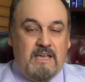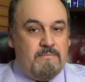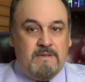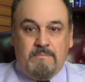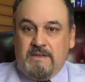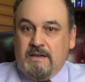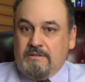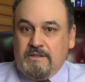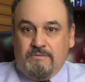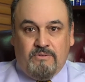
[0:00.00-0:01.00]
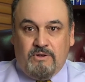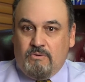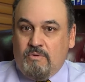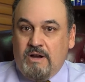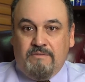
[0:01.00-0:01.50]
It may be healthy for
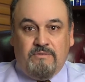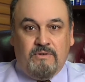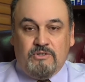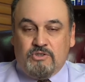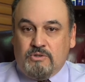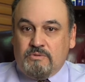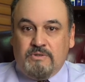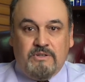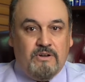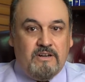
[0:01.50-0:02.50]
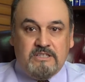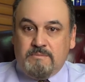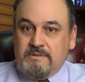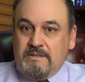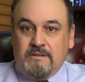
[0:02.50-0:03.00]
your wife, or your children, your
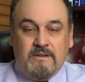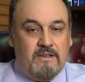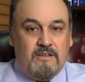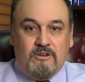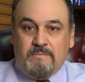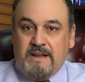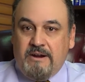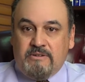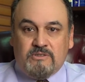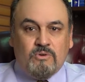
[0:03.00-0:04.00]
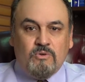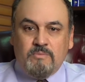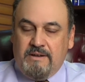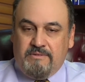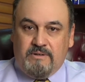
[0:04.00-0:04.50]
husband, your parents, or
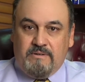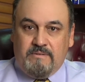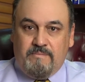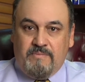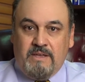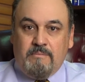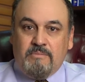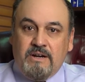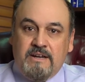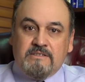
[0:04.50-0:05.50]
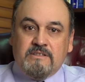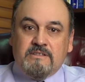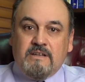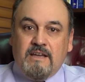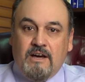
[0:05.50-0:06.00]
whomever, but it
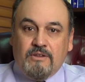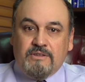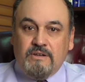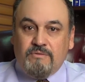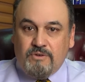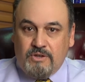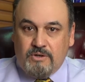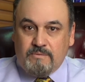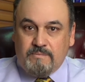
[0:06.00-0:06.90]
isn't healthy for you.